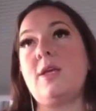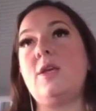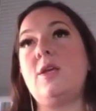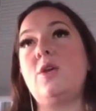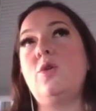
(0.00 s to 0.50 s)

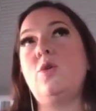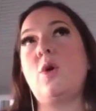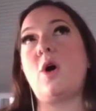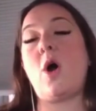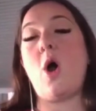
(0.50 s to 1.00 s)

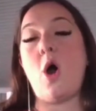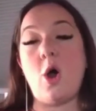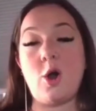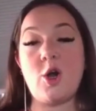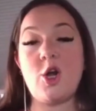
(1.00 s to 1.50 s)
you
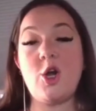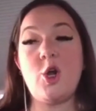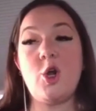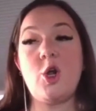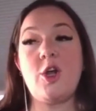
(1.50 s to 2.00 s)
are
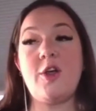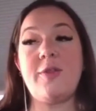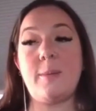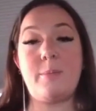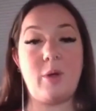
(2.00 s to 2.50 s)

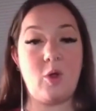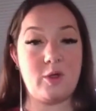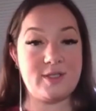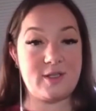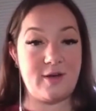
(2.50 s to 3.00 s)
the
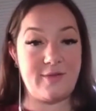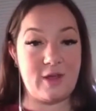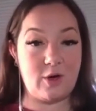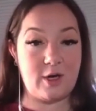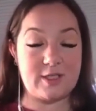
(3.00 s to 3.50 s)
pulse of
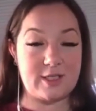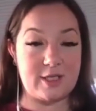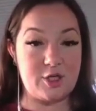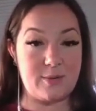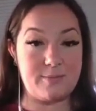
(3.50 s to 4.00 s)
the
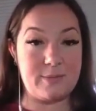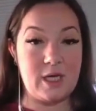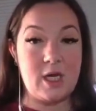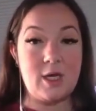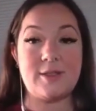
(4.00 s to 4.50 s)
organization.
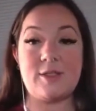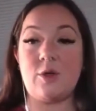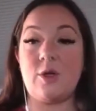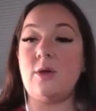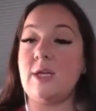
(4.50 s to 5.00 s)
So
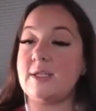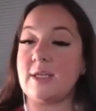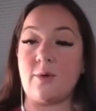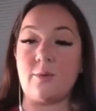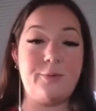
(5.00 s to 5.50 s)
you need
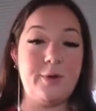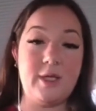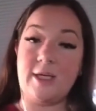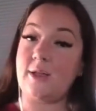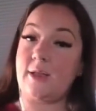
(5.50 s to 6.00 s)
to get
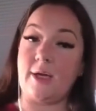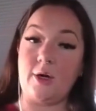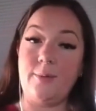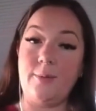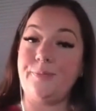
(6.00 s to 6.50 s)
really
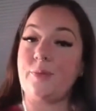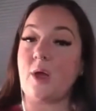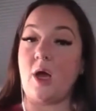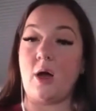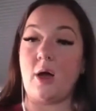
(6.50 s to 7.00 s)
clear
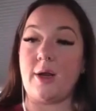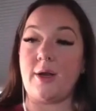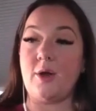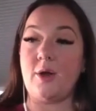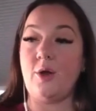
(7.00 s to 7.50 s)

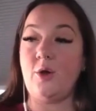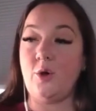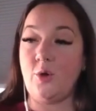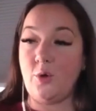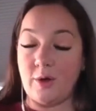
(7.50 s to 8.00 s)
on
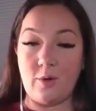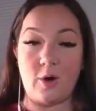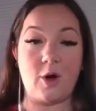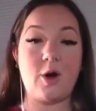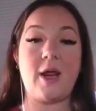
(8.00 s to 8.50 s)
who you
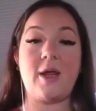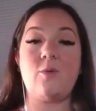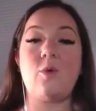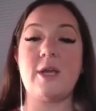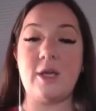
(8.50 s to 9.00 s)
are
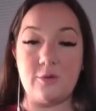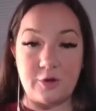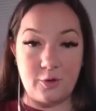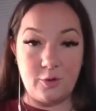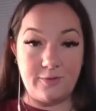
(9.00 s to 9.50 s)
and what you
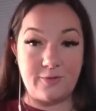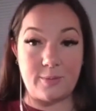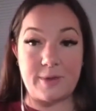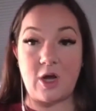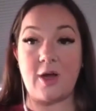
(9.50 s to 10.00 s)
do
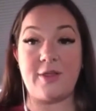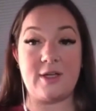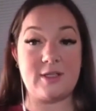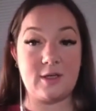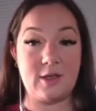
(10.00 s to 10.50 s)
from an
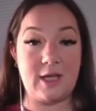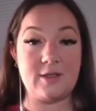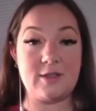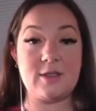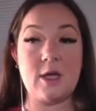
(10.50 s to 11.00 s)
authentic
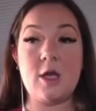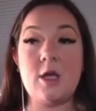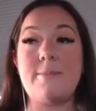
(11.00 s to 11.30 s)
lens